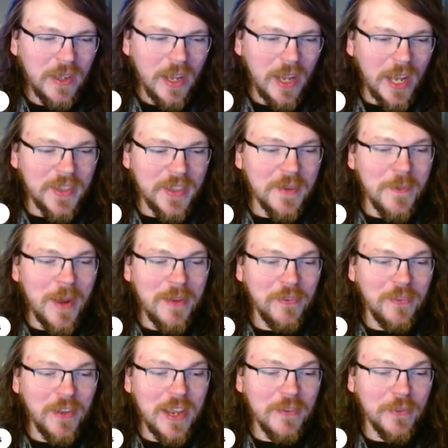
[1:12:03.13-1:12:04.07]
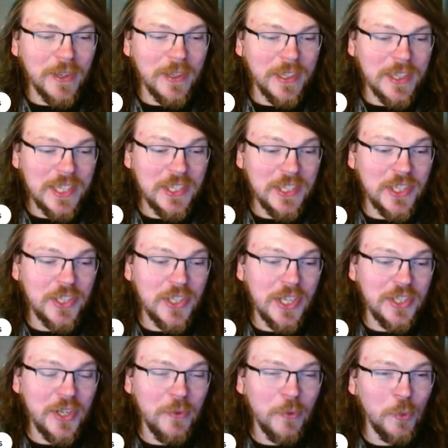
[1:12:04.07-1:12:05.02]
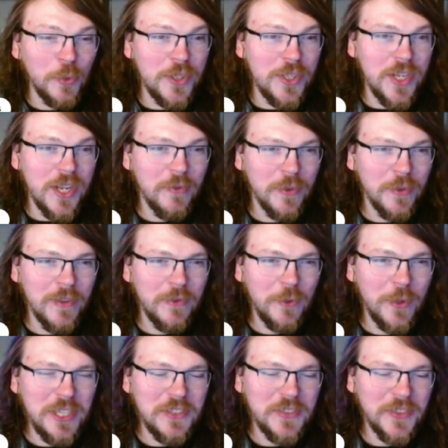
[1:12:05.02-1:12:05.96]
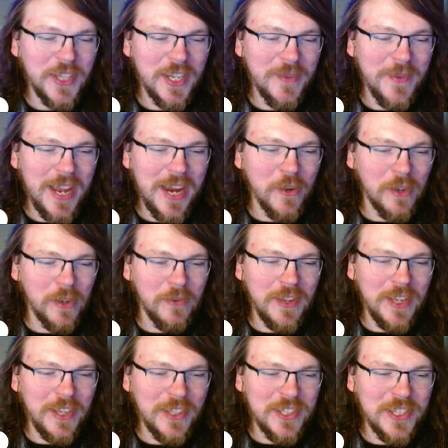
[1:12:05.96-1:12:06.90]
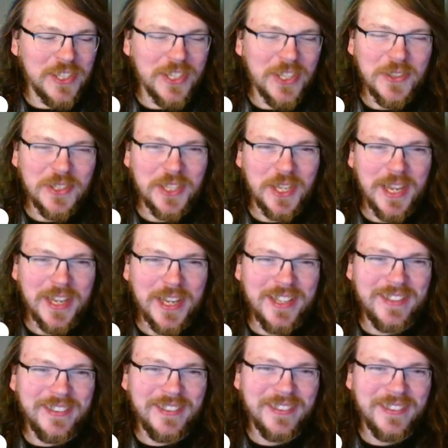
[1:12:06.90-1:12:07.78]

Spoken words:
And then my favorite, because it's such a different voice for him, Eric Vale as Sanosuke.